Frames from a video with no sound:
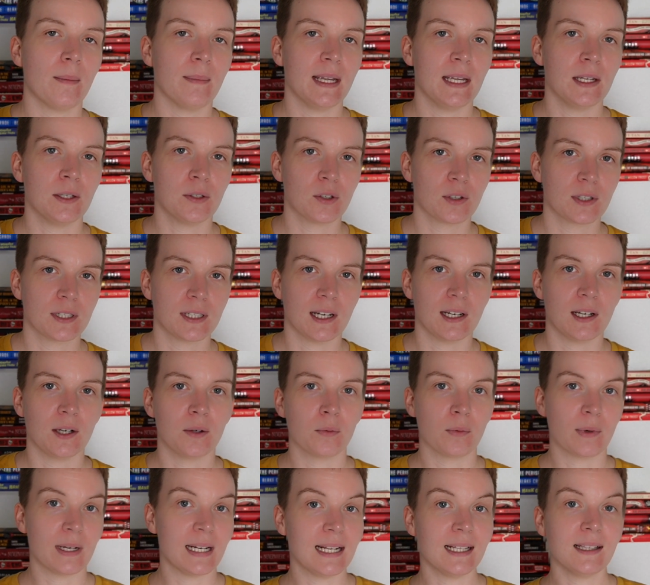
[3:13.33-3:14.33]
me interested
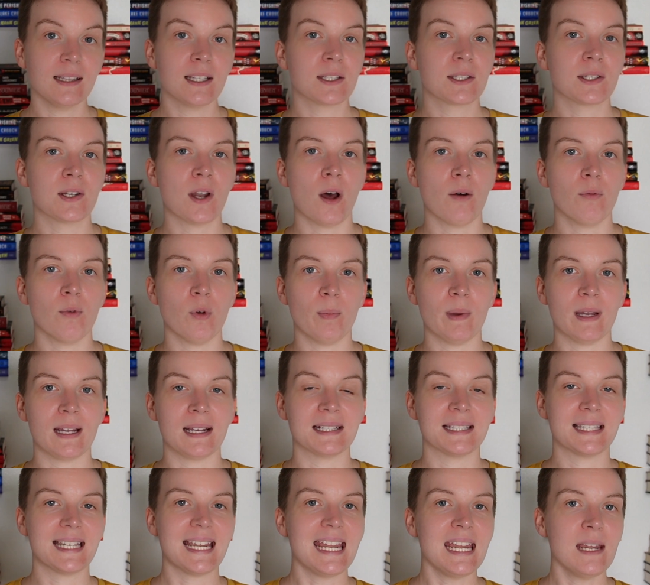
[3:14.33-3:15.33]
in reading this novel,
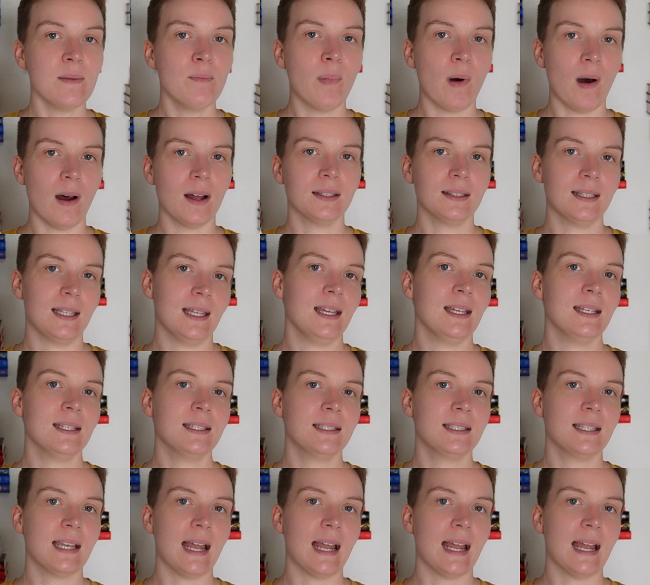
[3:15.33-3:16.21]
because he bought this